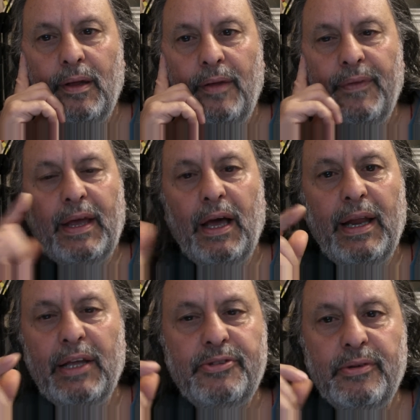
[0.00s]
They can't
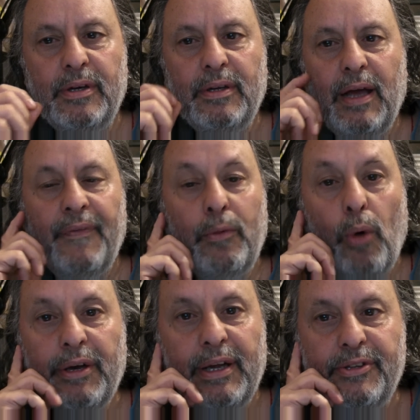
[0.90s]
answer it, and they
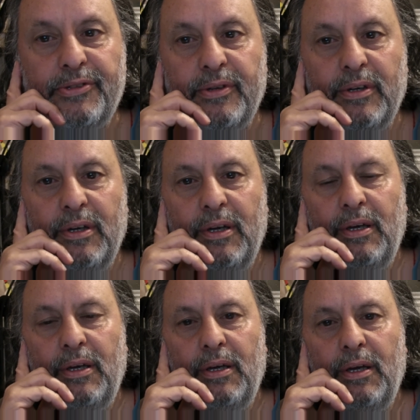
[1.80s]
won't answer it,
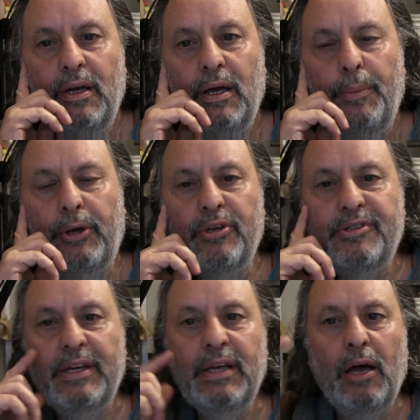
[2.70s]
because
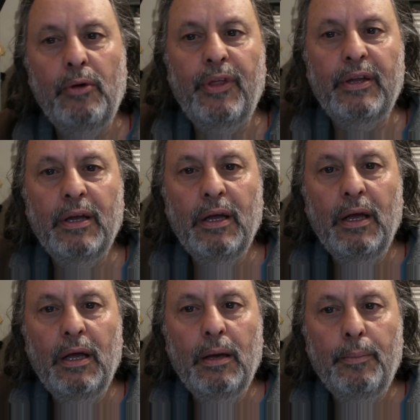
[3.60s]
they know that
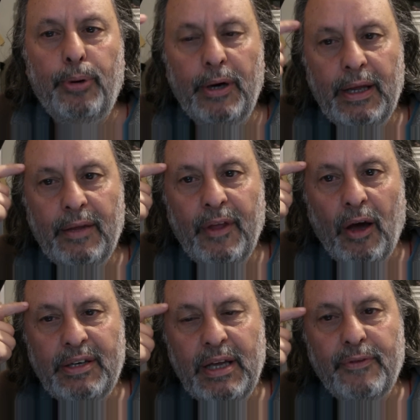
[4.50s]
putting the
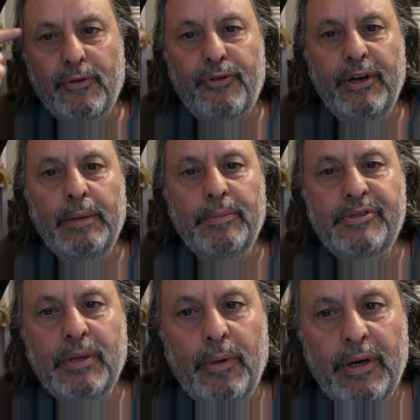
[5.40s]
idea of a freedom in
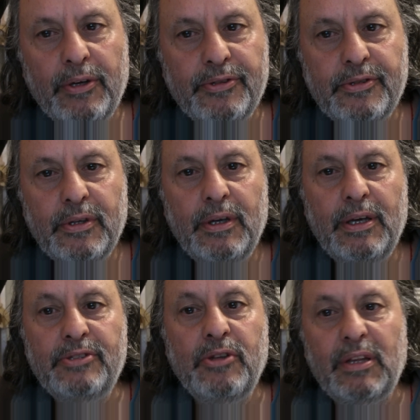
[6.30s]
someone else
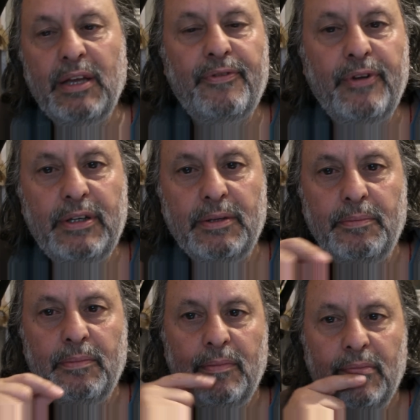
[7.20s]
is not their
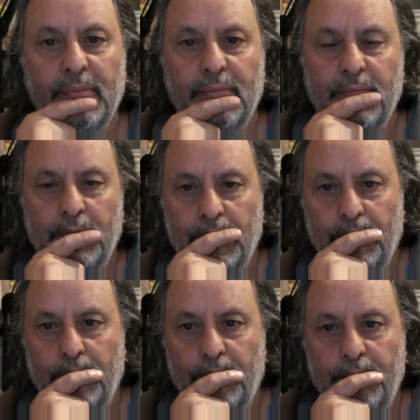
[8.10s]
freedom.
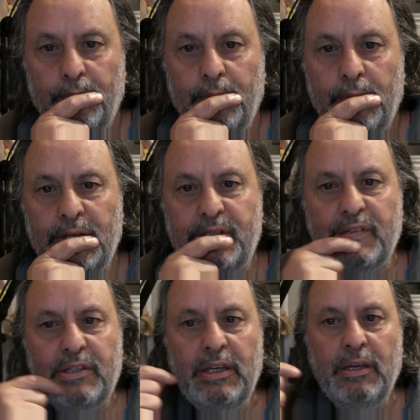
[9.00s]
It's
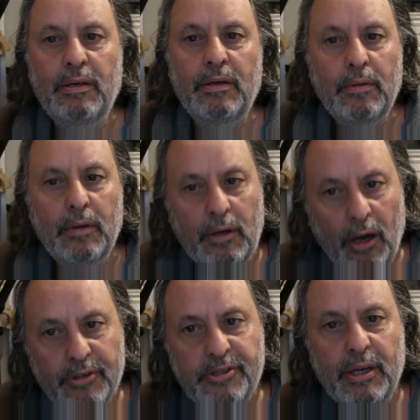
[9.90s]
just the
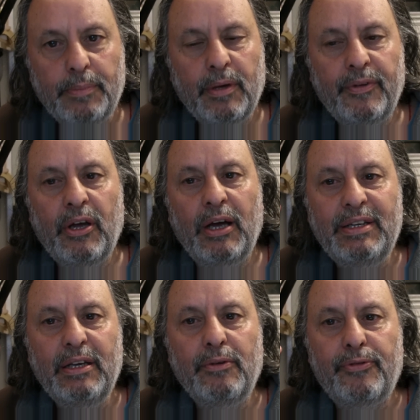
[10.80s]
concept of an
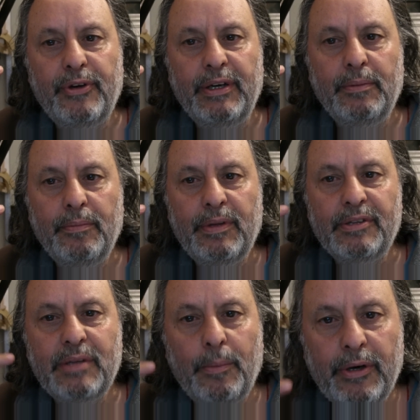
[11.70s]
idea of freedom that
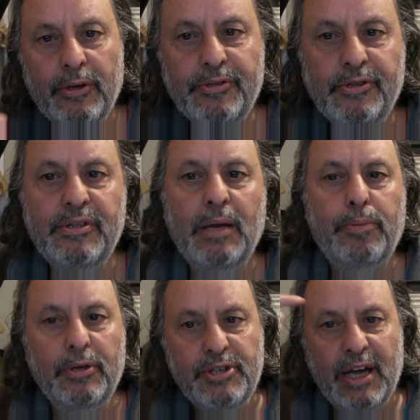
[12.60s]
someone else is now
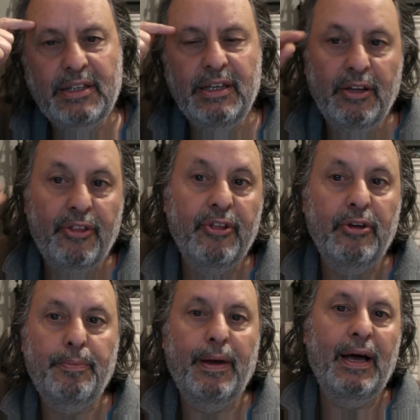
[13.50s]
projecting in
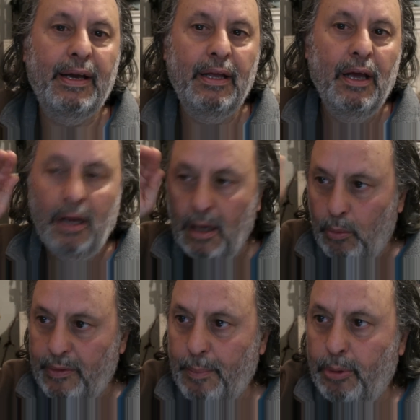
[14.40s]
third party,
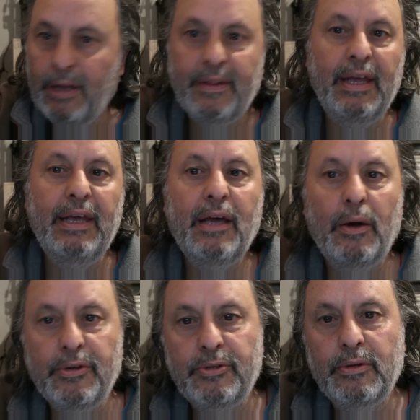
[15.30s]
where they're putting the ego
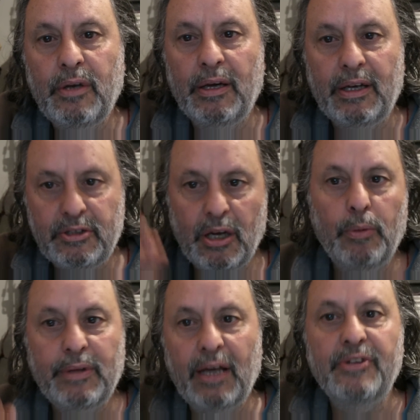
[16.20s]
into it, like a child
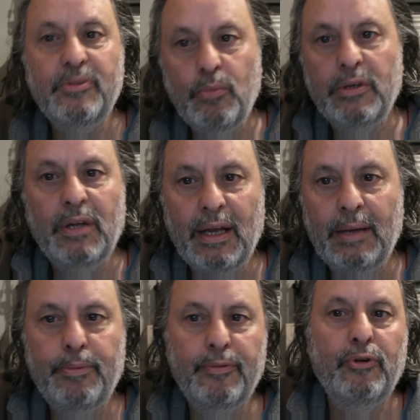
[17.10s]
with Alice in
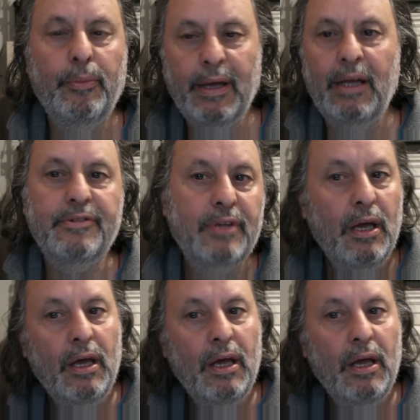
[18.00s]
Wonderland performing Alice.